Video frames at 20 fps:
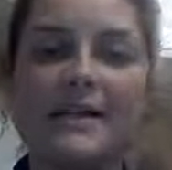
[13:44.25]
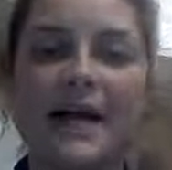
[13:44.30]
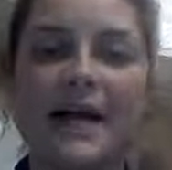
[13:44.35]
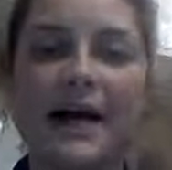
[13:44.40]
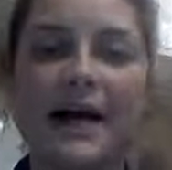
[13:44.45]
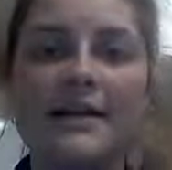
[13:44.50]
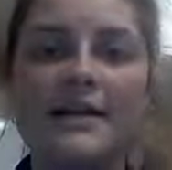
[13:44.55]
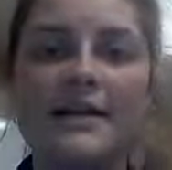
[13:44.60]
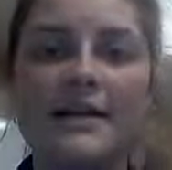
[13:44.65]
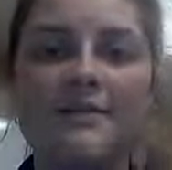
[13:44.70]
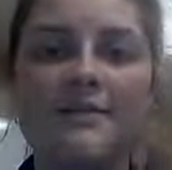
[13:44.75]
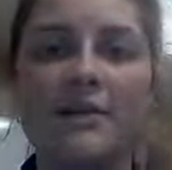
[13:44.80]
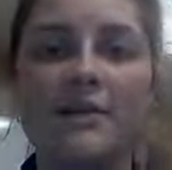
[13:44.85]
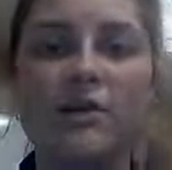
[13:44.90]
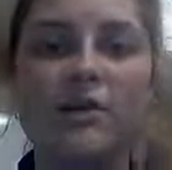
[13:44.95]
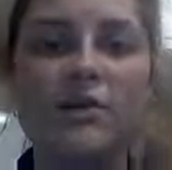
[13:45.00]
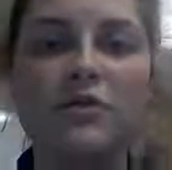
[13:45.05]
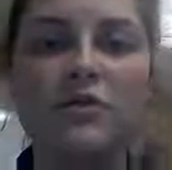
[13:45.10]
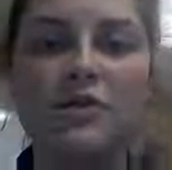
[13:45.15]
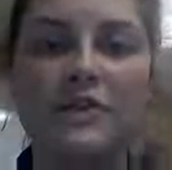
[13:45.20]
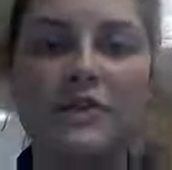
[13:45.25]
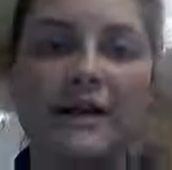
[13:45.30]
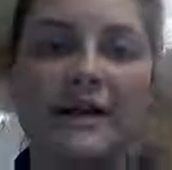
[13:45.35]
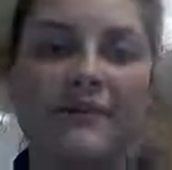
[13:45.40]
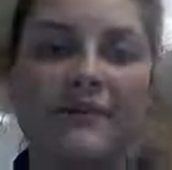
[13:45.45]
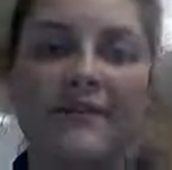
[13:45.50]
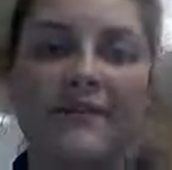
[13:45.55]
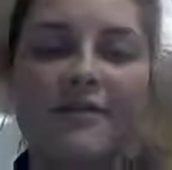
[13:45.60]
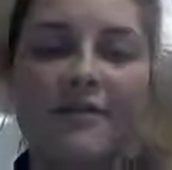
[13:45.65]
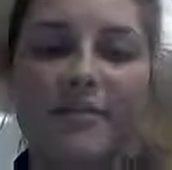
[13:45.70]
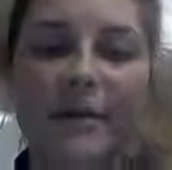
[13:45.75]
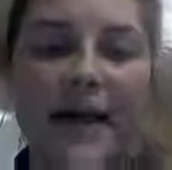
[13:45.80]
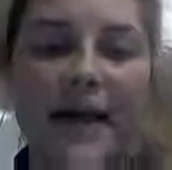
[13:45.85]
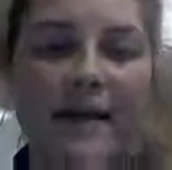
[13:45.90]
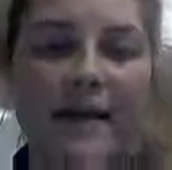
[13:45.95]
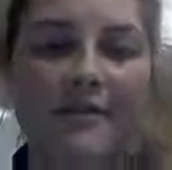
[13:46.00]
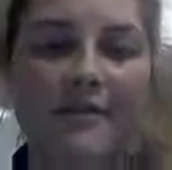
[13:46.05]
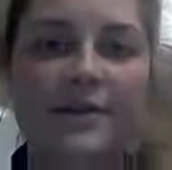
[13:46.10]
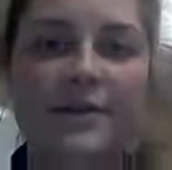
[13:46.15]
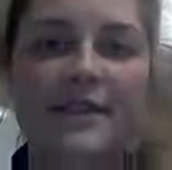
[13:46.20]
that different cultures have different
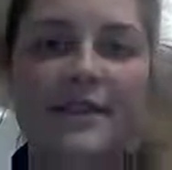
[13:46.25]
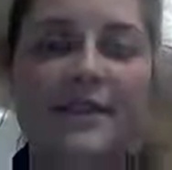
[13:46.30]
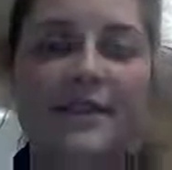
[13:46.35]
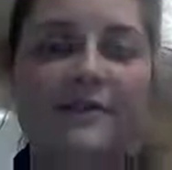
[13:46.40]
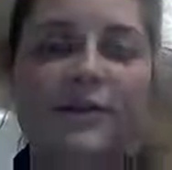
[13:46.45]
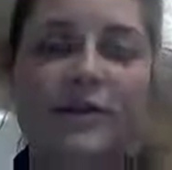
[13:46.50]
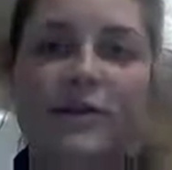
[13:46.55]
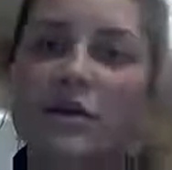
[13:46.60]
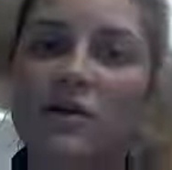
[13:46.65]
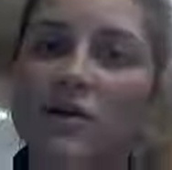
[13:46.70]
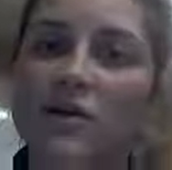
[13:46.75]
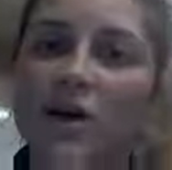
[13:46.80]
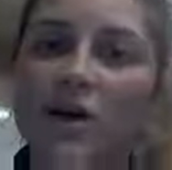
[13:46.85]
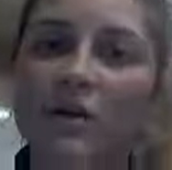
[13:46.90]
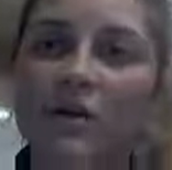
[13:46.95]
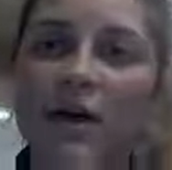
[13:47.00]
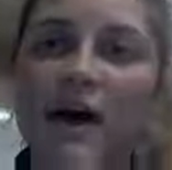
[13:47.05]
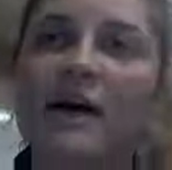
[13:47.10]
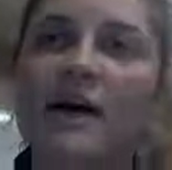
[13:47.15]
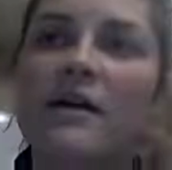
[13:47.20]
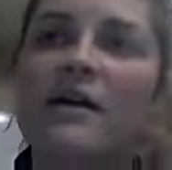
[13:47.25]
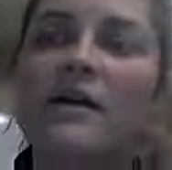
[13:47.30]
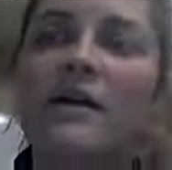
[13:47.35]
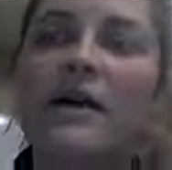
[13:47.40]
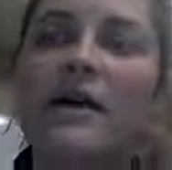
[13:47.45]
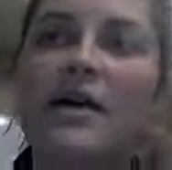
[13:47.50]
behaviors, and if you don't know that,